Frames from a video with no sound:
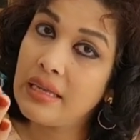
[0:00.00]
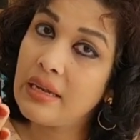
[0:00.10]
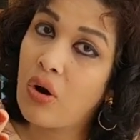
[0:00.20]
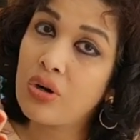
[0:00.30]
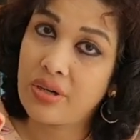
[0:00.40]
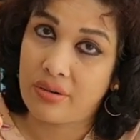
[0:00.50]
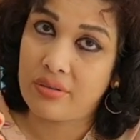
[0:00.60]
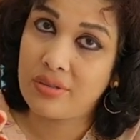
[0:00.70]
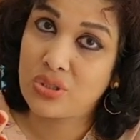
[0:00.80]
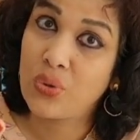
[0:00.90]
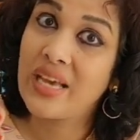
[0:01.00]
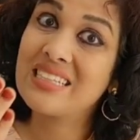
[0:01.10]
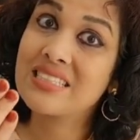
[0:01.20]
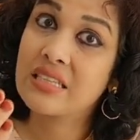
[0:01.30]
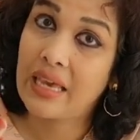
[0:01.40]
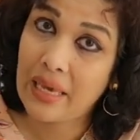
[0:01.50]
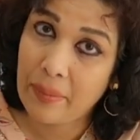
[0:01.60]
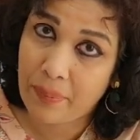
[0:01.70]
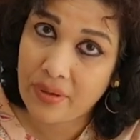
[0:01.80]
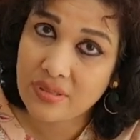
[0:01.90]
in order to
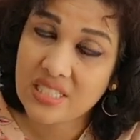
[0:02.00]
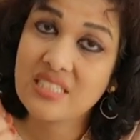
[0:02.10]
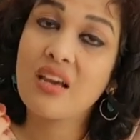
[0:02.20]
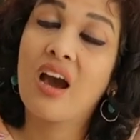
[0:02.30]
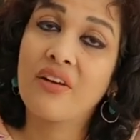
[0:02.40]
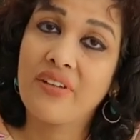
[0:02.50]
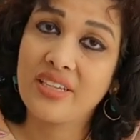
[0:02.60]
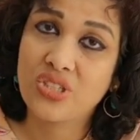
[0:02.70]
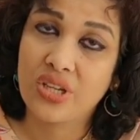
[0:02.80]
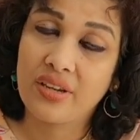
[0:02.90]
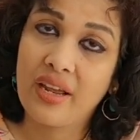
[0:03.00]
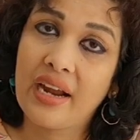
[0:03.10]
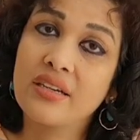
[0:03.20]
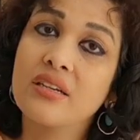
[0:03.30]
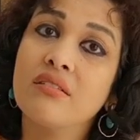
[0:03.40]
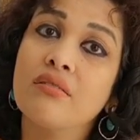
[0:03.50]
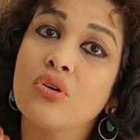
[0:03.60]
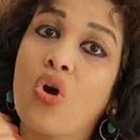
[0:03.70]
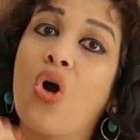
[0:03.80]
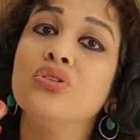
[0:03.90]
escape starvation, had
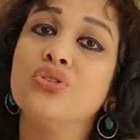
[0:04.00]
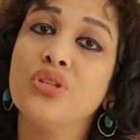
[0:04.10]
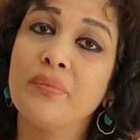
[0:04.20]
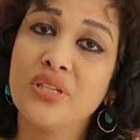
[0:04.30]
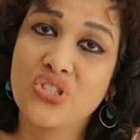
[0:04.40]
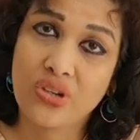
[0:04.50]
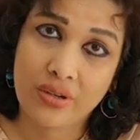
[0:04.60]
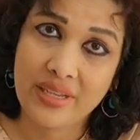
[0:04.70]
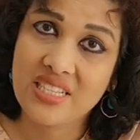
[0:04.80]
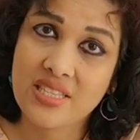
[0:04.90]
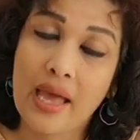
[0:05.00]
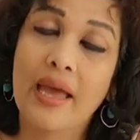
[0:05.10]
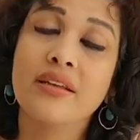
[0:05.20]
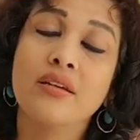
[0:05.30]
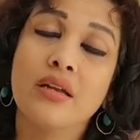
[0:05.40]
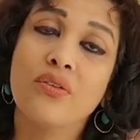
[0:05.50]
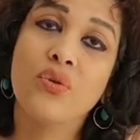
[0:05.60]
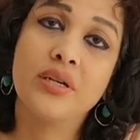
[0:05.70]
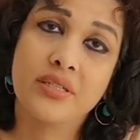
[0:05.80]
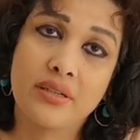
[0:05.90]
gone to the missionaries and
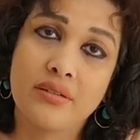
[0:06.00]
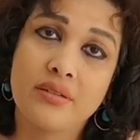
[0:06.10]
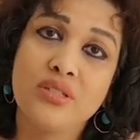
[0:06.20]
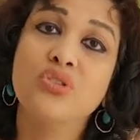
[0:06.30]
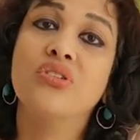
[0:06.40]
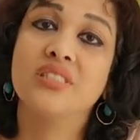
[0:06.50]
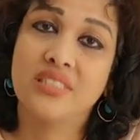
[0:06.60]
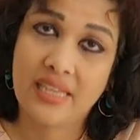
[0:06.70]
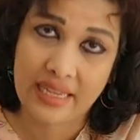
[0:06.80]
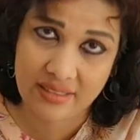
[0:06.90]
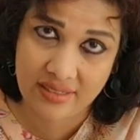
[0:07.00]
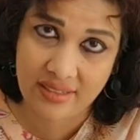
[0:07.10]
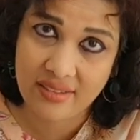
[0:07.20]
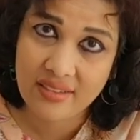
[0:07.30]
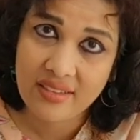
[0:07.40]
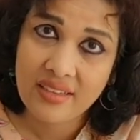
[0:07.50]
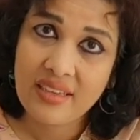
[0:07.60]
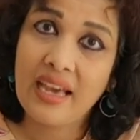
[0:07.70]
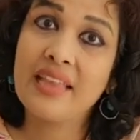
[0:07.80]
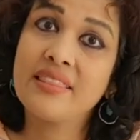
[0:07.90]
converted into Christianity.
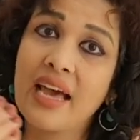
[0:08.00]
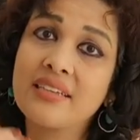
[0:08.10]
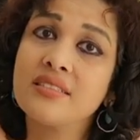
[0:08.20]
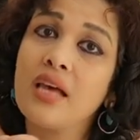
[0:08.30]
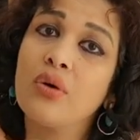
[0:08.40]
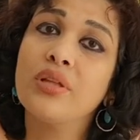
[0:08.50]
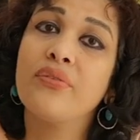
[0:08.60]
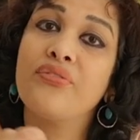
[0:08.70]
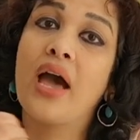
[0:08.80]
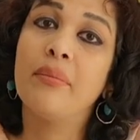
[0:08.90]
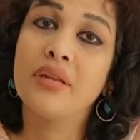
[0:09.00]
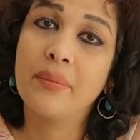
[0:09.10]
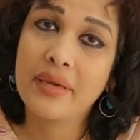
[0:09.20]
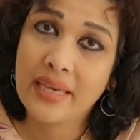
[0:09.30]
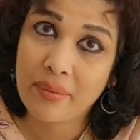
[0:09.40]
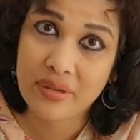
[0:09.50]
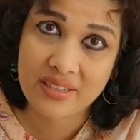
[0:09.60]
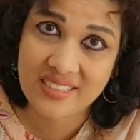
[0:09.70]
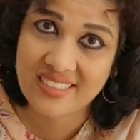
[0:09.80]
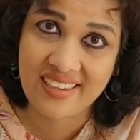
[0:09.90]
And that is how their family became
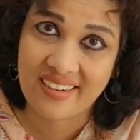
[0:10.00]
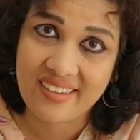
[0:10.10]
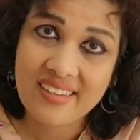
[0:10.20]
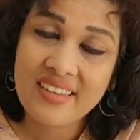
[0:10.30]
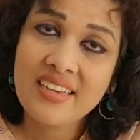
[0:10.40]
Christian.